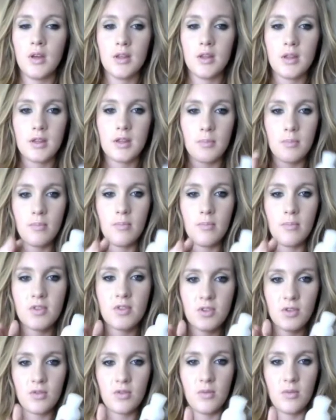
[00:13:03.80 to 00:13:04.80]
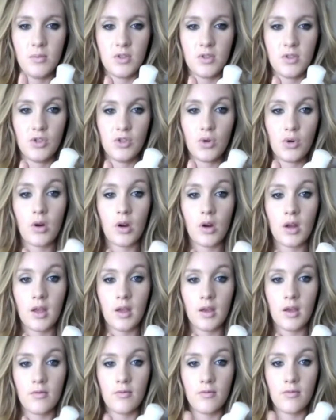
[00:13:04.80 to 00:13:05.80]
the
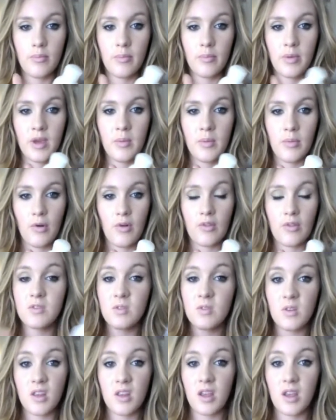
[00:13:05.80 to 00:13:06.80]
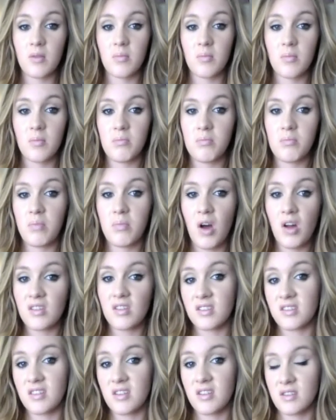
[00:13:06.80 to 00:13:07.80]
majority of people. It's sort of like
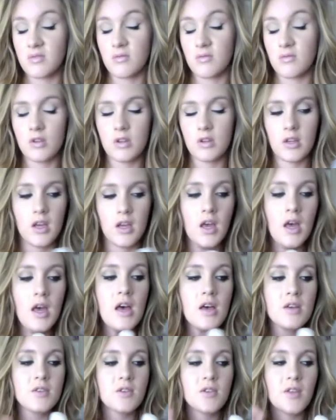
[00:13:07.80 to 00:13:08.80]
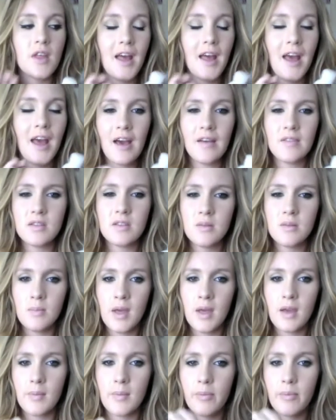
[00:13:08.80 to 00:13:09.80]
politics, really. So they have to
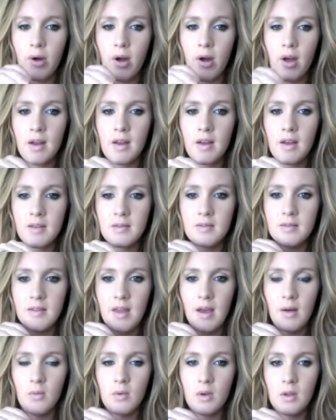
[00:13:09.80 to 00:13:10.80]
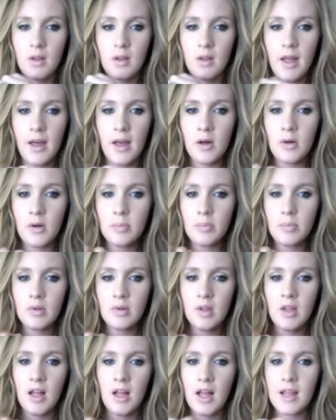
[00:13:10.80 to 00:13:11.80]
make products that will help
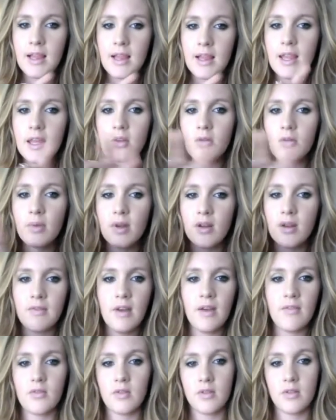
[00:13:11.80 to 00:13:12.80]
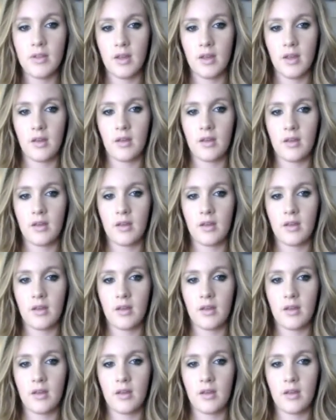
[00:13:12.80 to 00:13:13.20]
a little bit of everything,